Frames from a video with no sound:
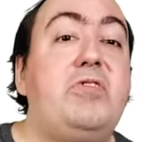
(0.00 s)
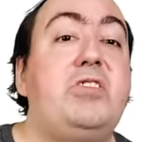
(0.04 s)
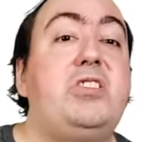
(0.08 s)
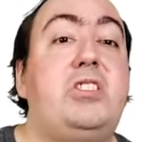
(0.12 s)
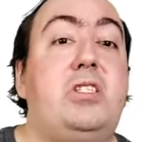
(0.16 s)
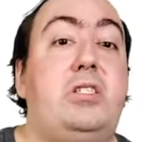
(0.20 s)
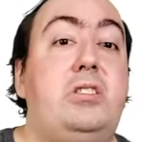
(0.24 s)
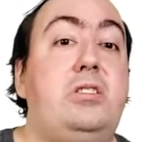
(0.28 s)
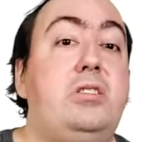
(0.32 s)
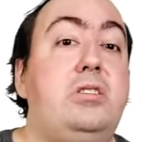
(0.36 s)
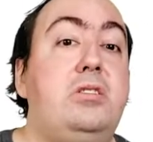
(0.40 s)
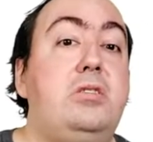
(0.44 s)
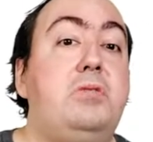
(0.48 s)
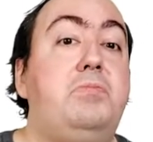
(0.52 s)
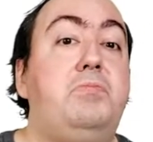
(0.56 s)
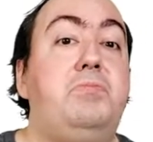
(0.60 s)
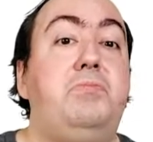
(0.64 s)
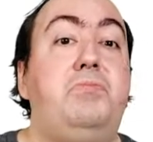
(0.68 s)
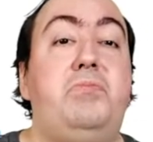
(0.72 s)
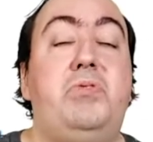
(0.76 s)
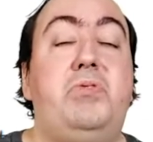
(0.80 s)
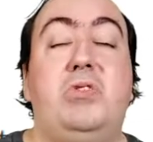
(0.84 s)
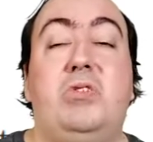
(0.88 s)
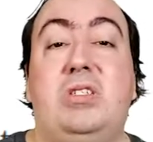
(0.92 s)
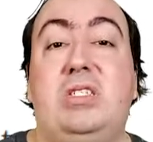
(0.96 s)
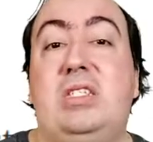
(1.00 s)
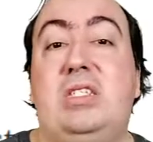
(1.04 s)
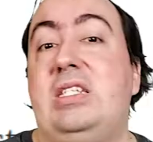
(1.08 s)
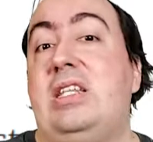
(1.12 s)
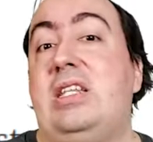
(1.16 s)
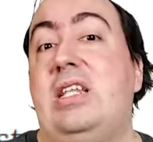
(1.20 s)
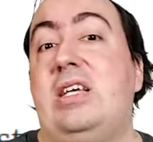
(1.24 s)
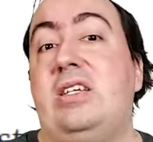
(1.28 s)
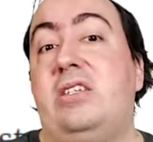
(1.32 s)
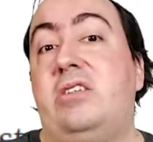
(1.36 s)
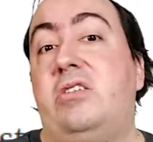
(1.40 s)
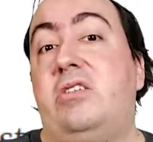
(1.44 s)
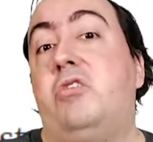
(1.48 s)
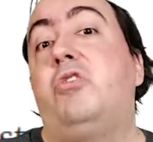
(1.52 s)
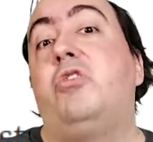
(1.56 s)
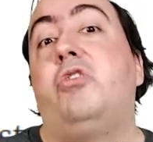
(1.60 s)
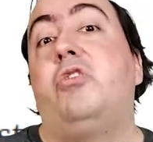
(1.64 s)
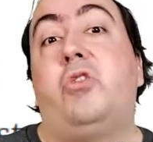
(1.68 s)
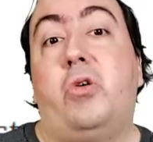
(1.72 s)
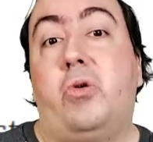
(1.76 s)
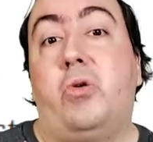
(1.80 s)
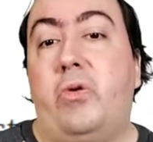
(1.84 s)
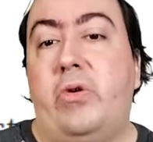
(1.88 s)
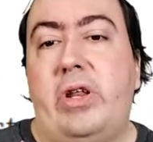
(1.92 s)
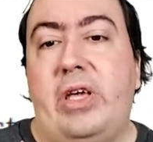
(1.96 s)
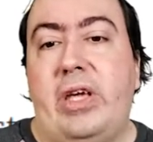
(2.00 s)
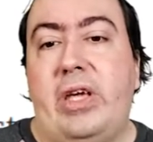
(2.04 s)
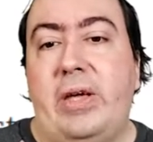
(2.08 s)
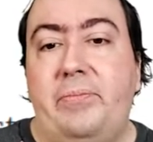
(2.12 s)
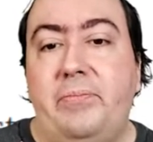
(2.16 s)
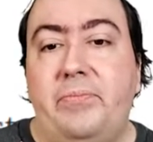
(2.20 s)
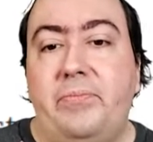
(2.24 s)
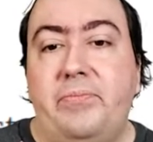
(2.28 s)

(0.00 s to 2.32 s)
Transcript: a sudden built in like 30.